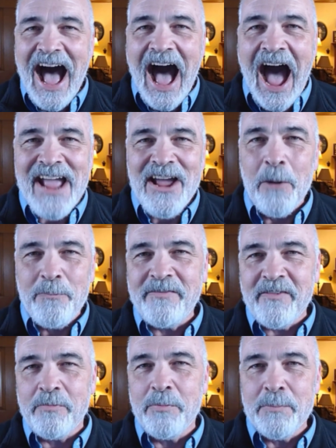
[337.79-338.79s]
I hope this
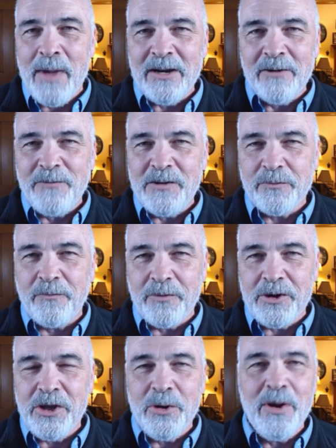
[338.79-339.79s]
has been beneficial for
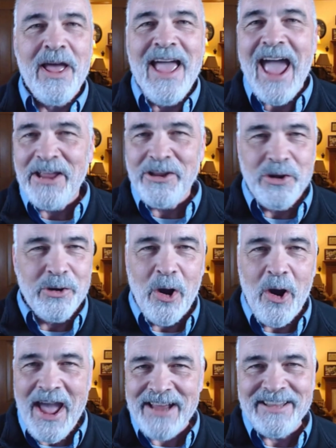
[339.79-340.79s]
you, and you
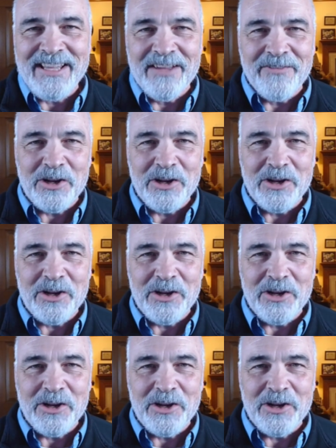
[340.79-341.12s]
go ahead and give it a